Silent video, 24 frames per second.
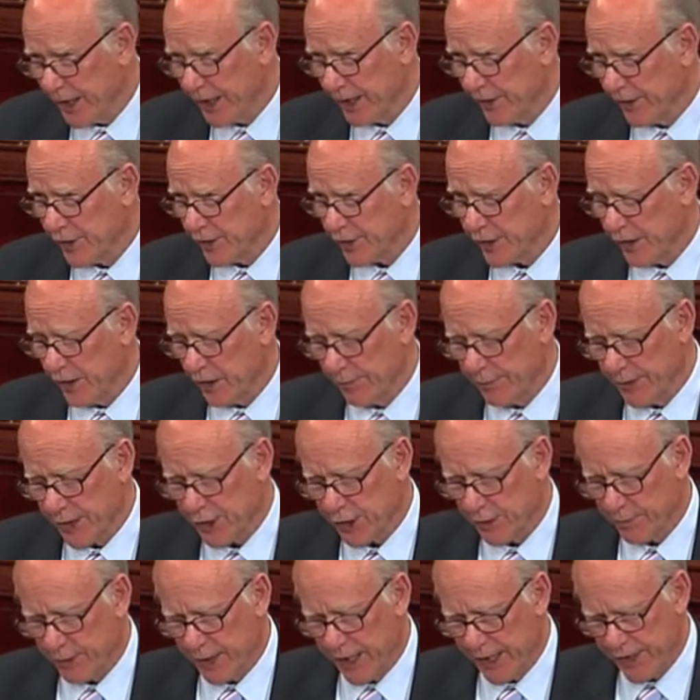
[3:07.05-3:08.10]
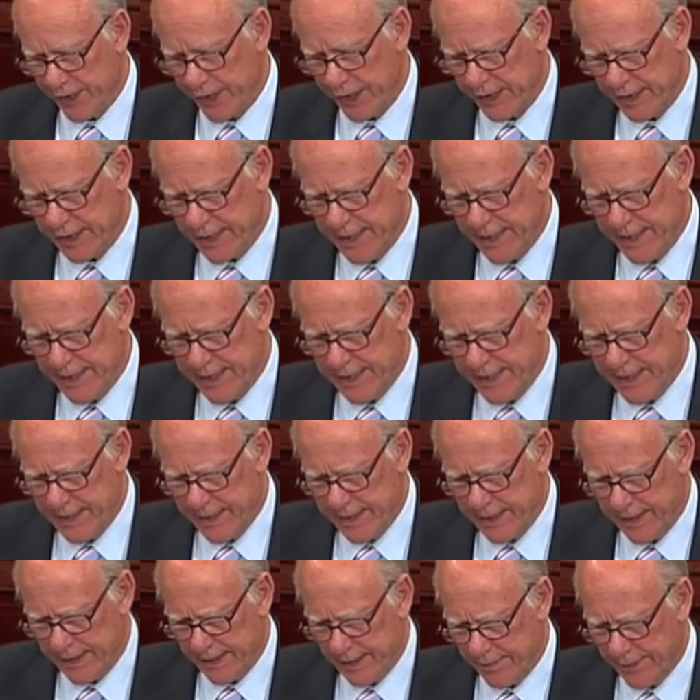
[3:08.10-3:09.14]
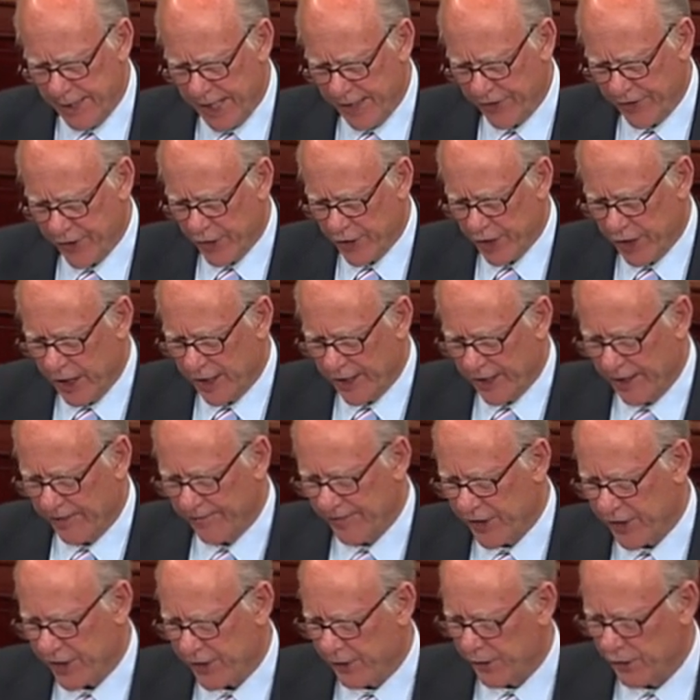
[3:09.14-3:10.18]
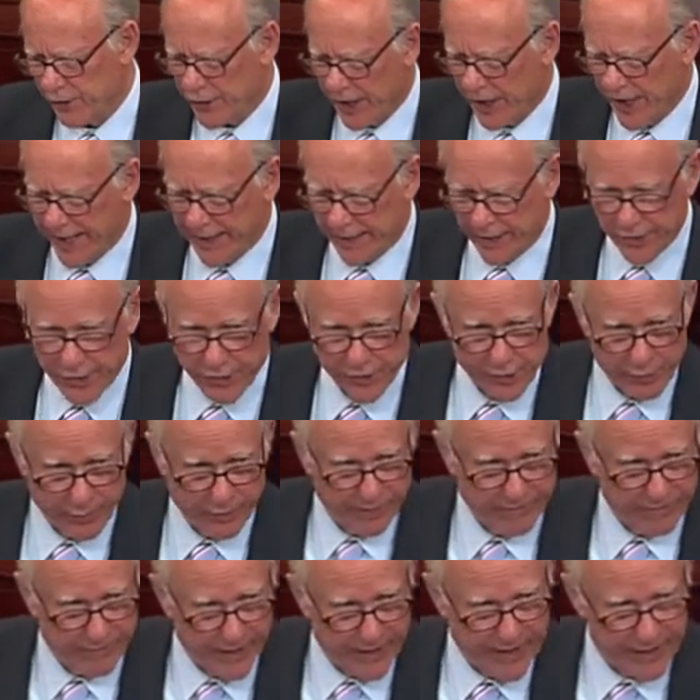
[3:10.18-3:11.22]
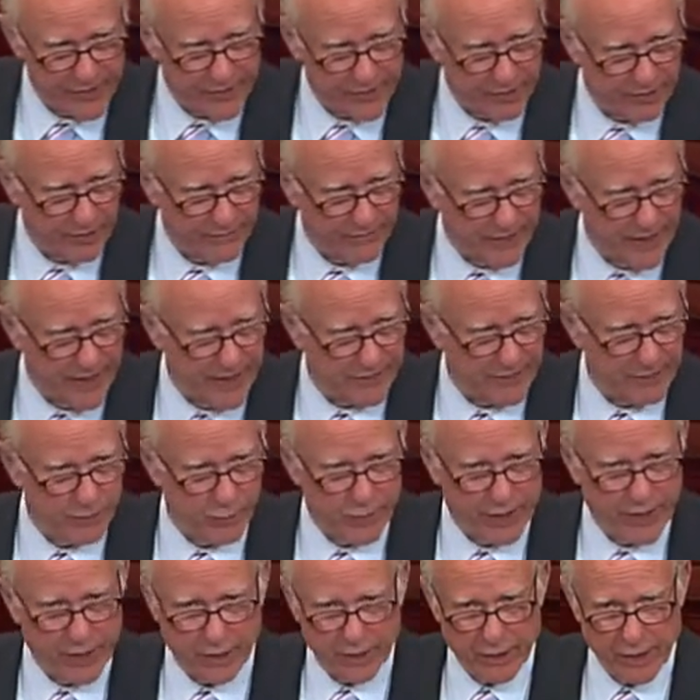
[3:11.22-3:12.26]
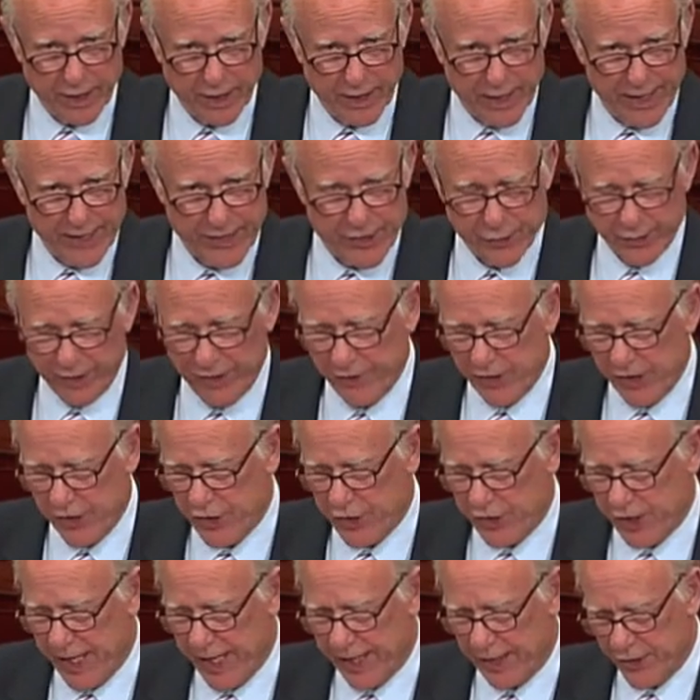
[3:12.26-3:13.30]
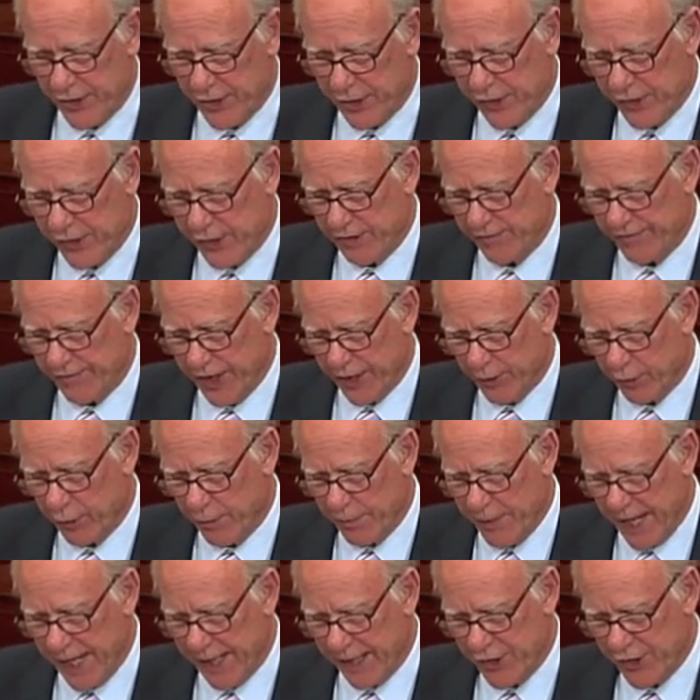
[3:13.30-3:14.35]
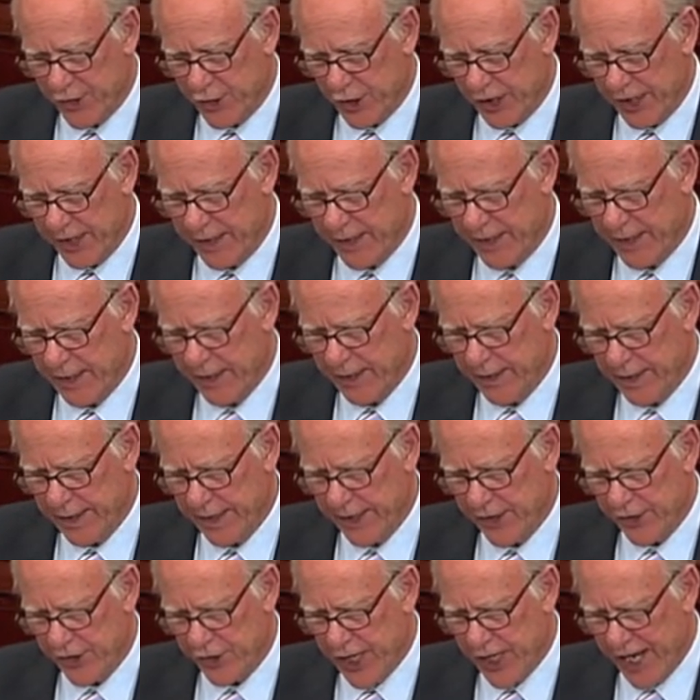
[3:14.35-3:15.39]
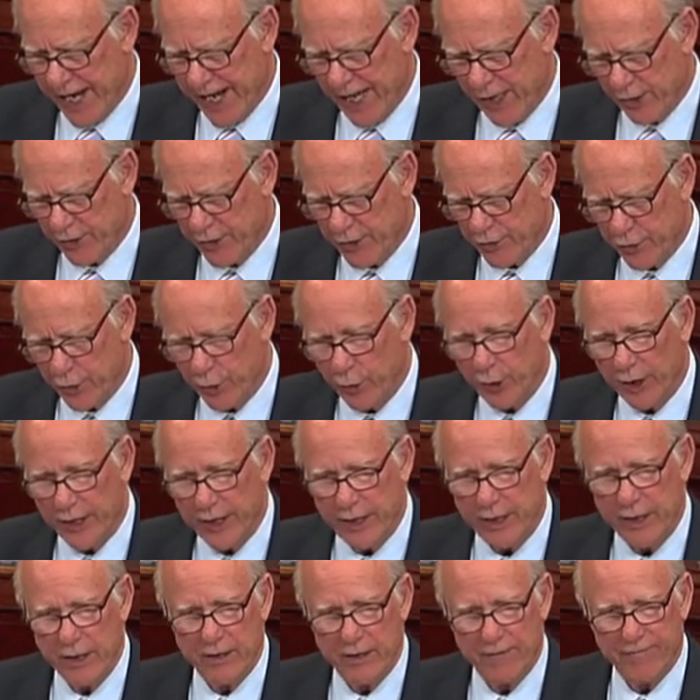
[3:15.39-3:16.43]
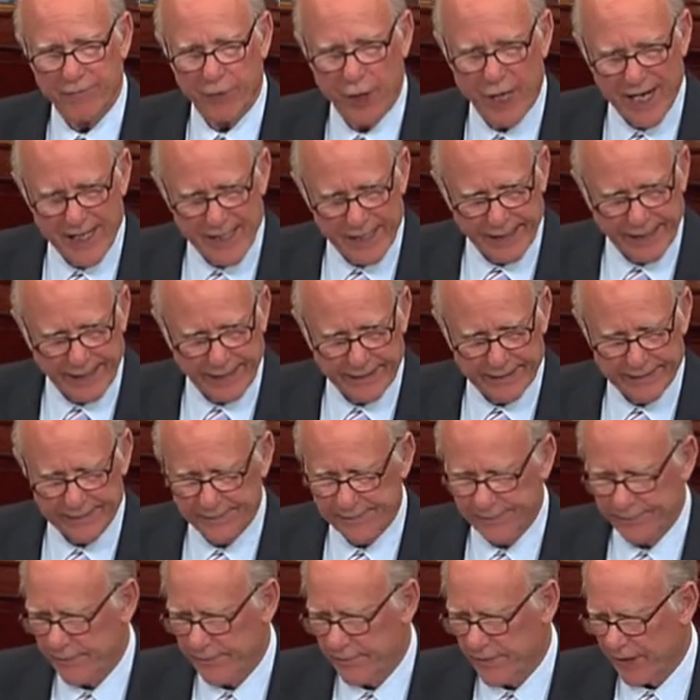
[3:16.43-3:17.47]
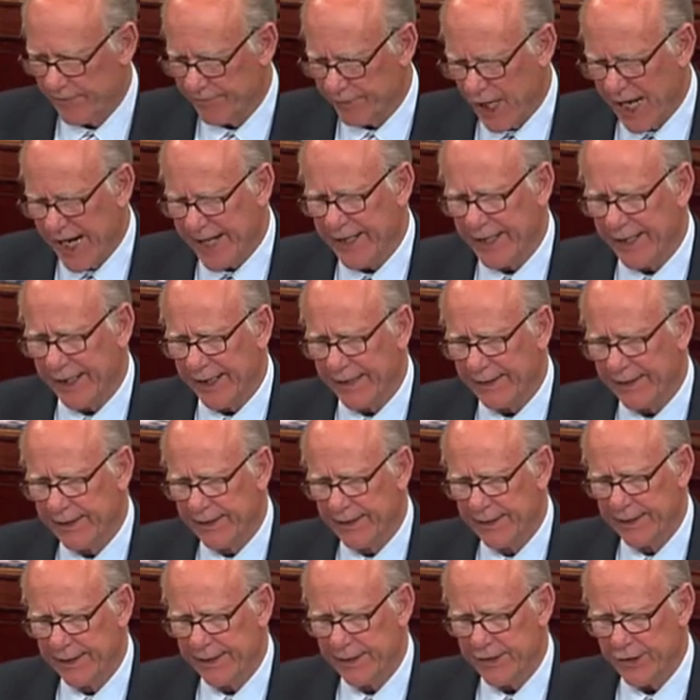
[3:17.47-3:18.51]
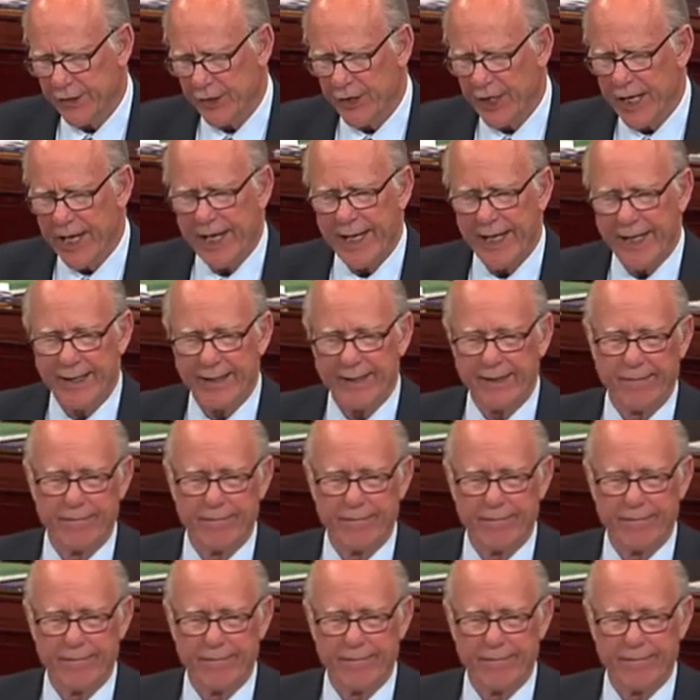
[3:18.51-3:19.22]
concerned, Mr. President, about the daunting fiscal challenges we face and the fact that we are not answering these challenges. The federal balance sheet is now truly frightening. Frightening. Today,